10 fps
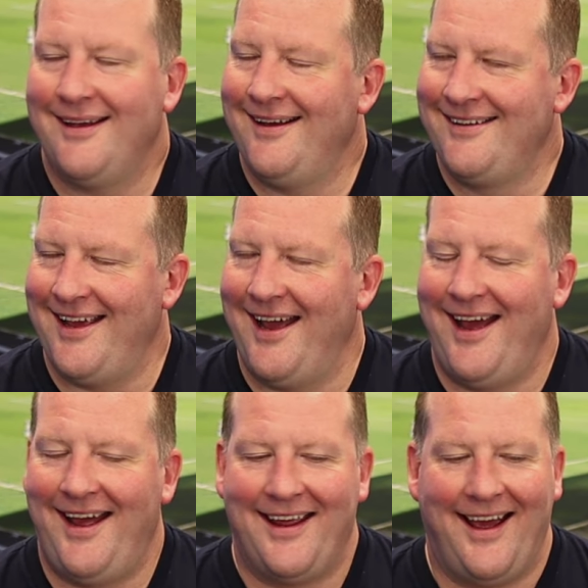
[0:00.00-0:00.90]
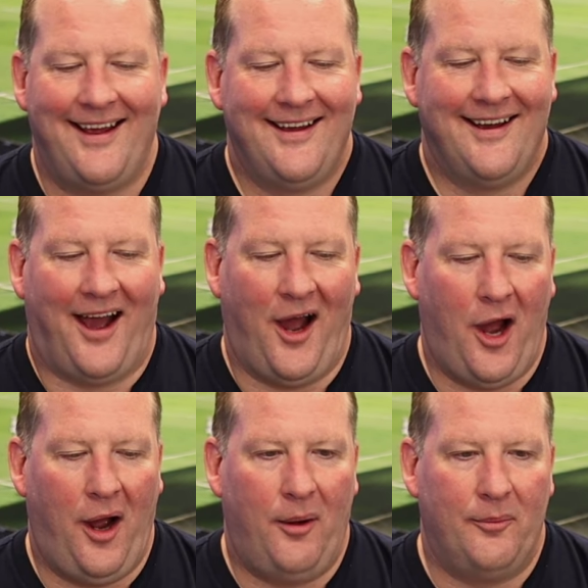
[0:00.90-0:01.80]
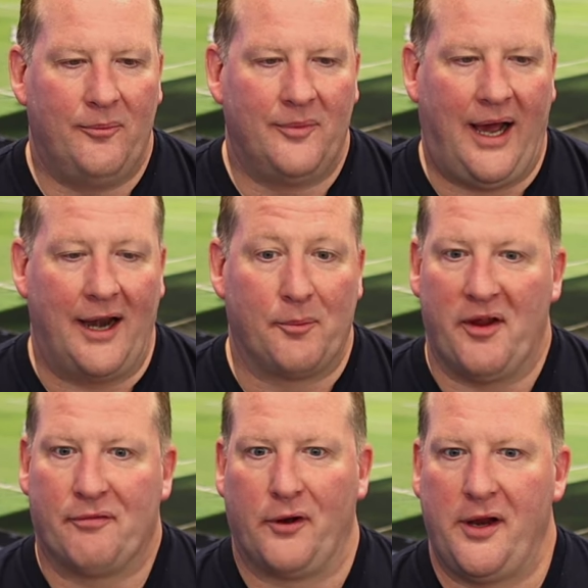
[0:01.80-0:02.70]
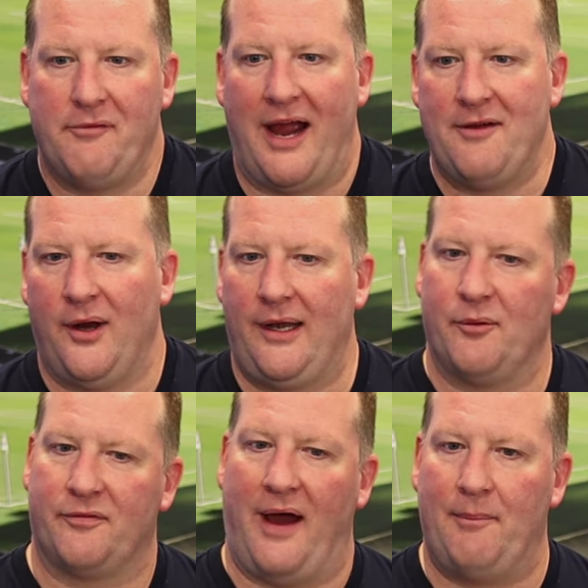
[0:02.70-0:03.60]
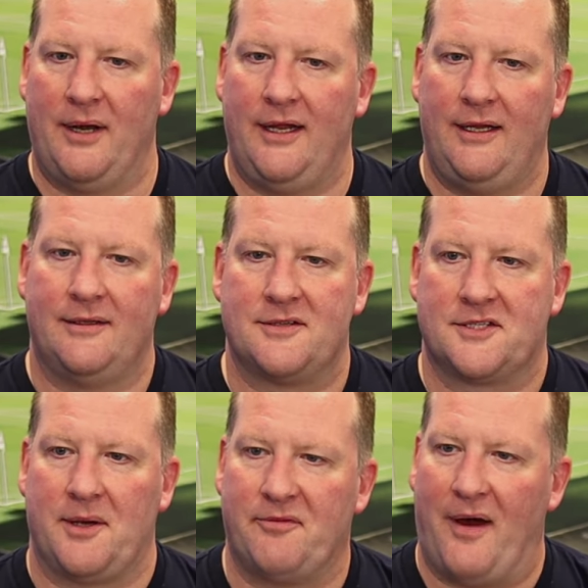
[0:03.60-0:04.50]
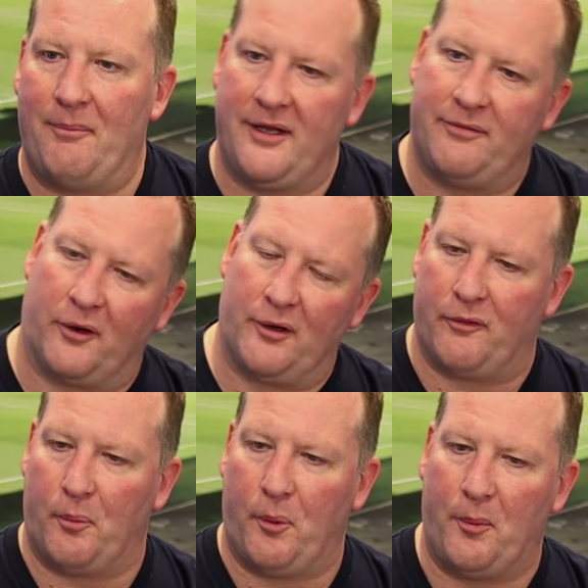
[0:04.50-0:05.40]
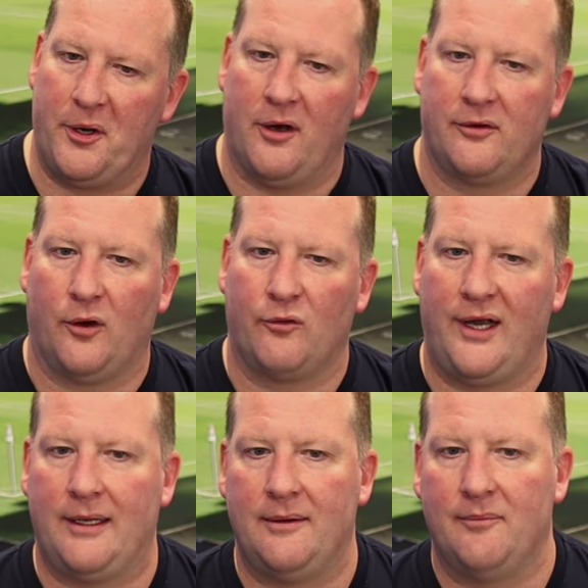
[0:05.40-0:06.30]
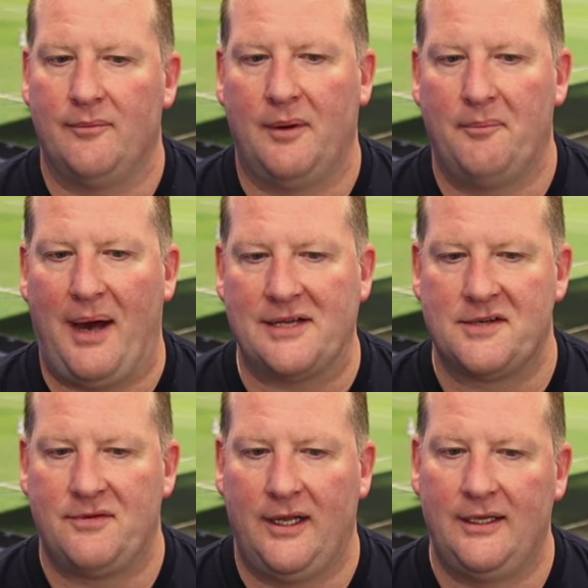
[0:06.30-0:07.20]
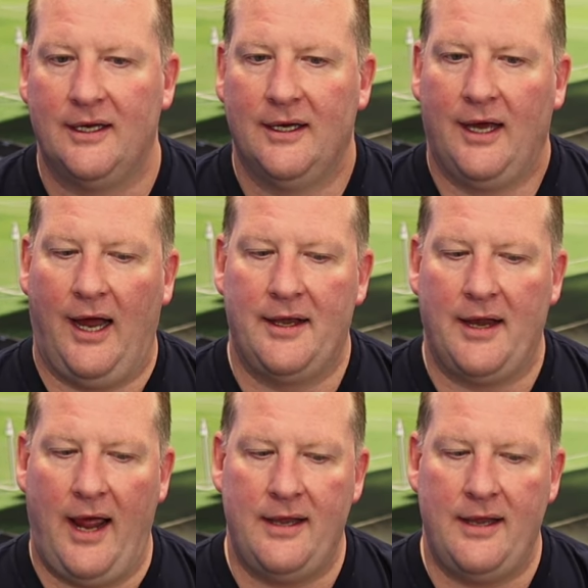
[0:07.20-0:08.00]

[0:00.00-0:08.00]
Yeah. Had a bit of free reign, really, with family. Some family follow football, but not really massively. And then